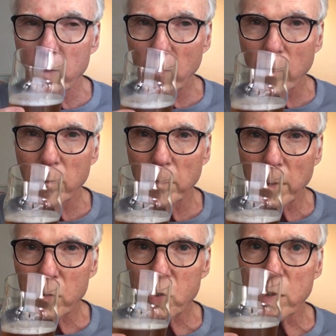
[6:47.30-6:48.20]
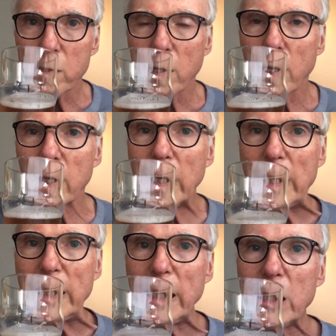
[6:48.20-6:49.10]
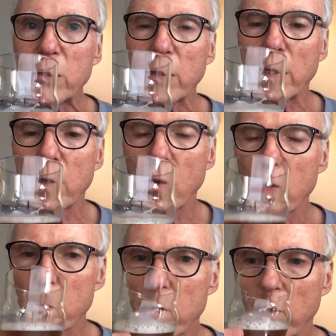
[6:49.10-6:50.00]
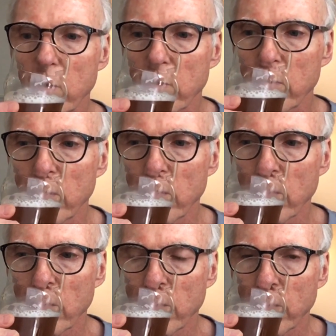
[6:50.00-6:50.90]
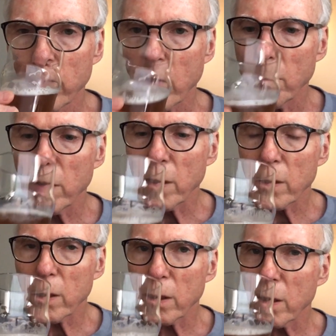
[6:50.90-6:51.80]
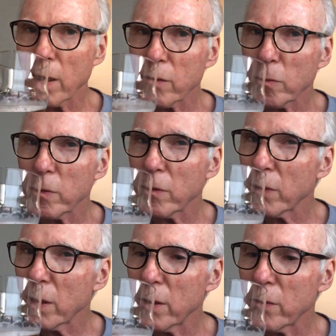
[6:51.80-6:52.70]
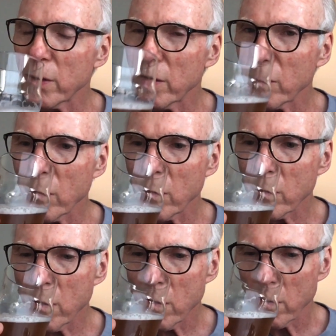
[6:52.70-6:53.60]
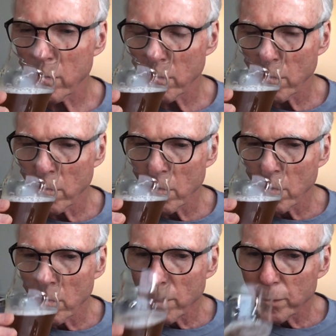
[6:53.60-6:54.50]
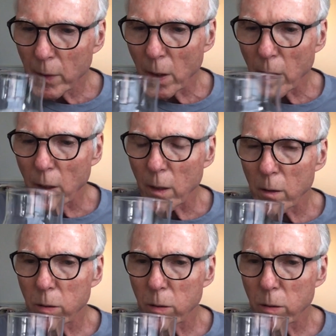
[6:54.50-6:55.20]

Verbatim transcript: sort of Belgian yeasty note, but it, not specifically saison, uh,